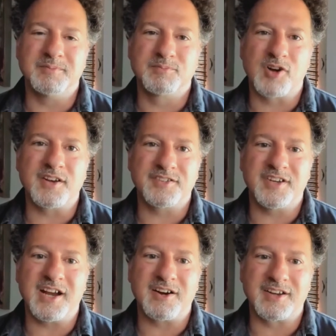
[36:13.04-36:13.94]

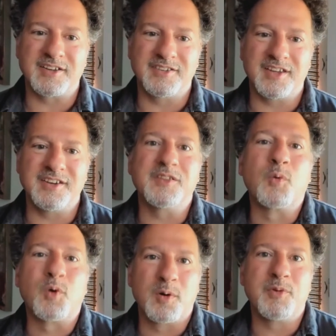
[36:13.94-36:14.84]
Protestant arrogance, the idea that
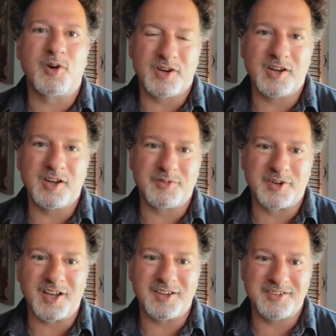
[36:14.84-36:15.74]
we're important enough for
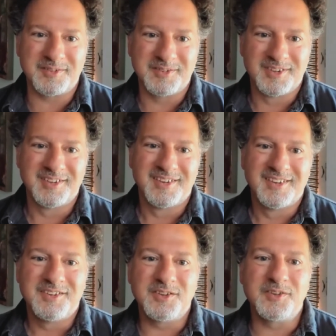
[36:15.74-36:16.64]
God to
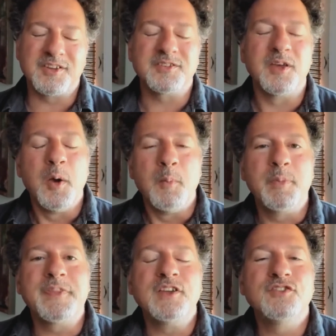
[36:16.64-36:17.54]
do this.
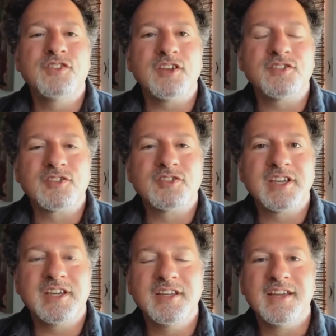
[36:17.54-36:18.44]
But they certainly